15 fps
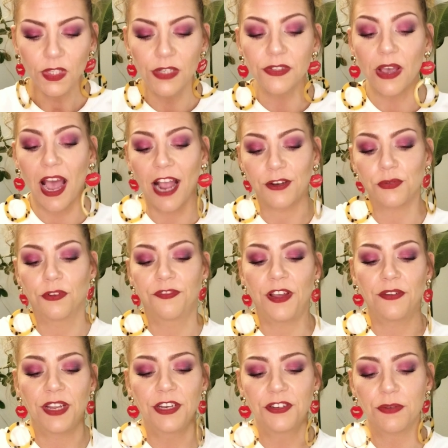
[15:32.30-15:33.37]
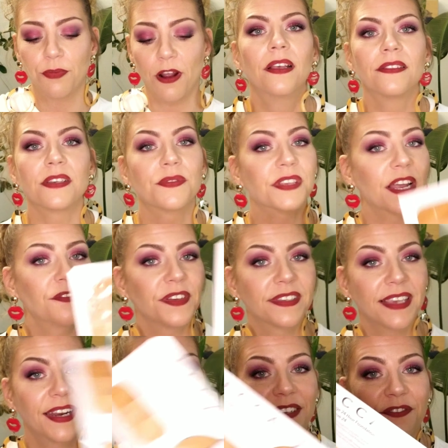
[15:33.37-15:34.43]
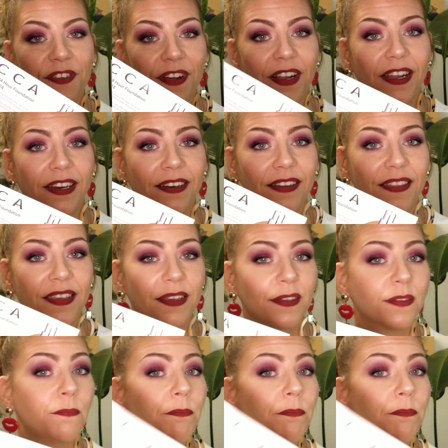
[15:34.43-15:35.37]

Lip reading: So actual foundation products. So I was kind of excited to find this